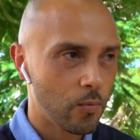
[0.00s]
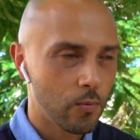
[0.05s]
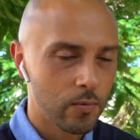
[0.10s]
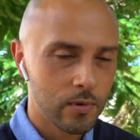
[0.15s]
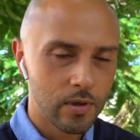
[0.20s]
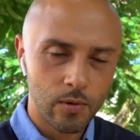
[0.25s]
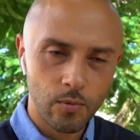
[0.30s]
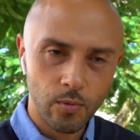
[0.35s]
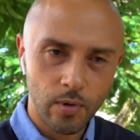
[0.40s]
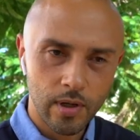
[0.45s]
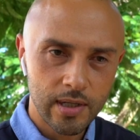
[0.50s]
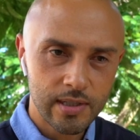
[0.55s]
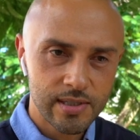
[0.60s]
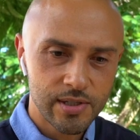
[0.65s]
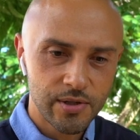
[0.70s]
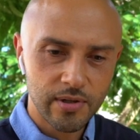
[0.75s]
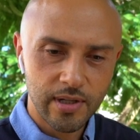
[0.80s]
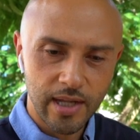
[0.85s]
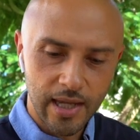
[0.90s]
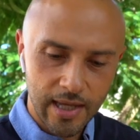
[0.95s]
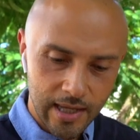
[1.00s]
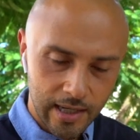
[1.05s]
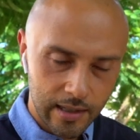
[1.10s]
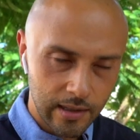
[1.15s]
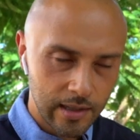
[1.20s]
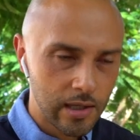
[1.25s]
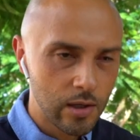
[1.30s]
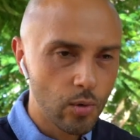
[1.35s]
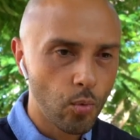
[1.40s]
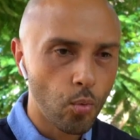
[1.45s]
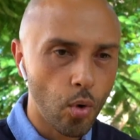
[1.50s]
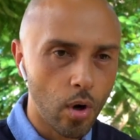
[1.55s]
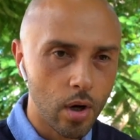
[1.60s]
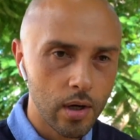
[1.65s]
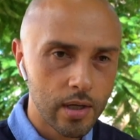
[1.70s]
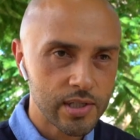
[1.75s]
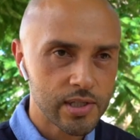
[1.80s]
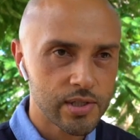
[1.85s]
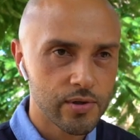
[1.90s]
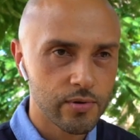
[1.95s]
You know, what is your day kind of? Can you
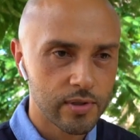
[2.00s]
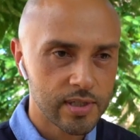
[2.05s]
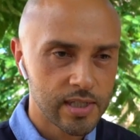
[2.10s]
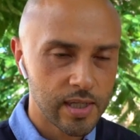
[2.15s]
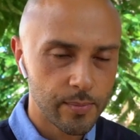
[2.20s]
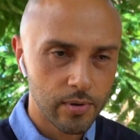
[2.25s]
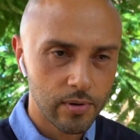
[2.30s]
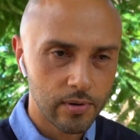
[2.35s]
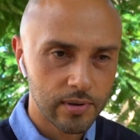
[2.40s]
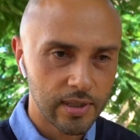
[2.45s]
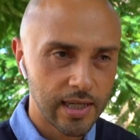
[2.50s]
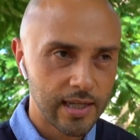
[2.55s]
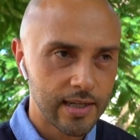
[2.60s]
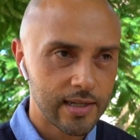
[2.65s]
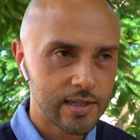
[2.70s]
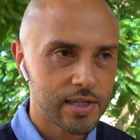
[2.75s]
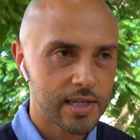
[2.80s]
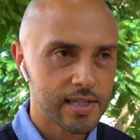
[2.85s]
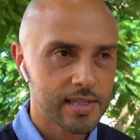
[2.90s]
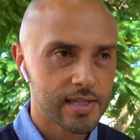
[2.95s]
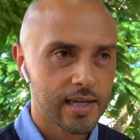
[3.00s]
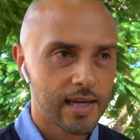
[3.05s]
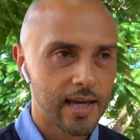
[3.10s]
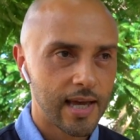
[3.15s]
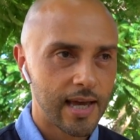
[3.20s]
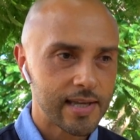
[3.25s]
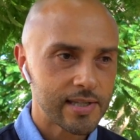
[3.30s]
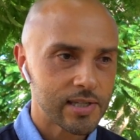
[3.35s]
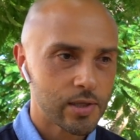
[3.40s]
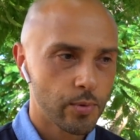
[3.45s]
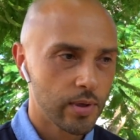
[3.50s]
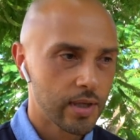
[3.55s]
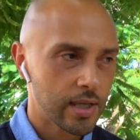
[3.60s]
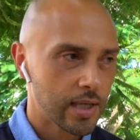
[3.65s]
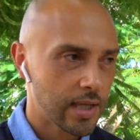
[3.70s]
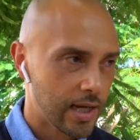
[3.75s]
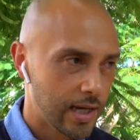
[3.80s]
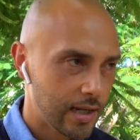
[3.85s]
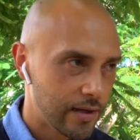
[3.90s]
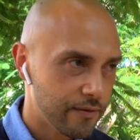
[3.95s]
walk us through a typical day that Jessica has so we
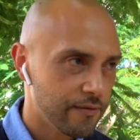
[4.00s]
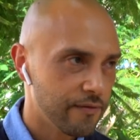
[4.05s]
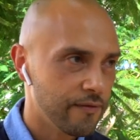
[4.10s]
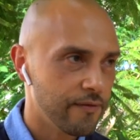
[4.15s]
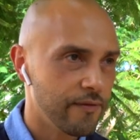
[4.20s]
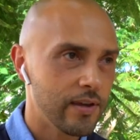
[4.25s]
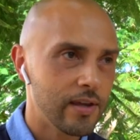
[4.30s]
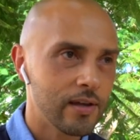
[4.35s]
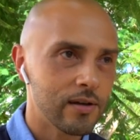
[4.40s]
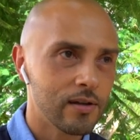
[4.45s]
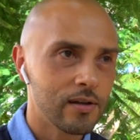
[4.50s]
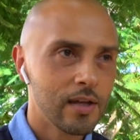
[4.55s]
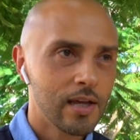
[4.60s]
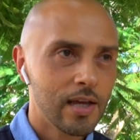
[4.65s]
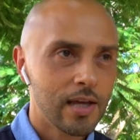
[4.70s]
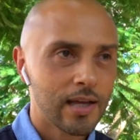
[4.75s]
can kind of feel?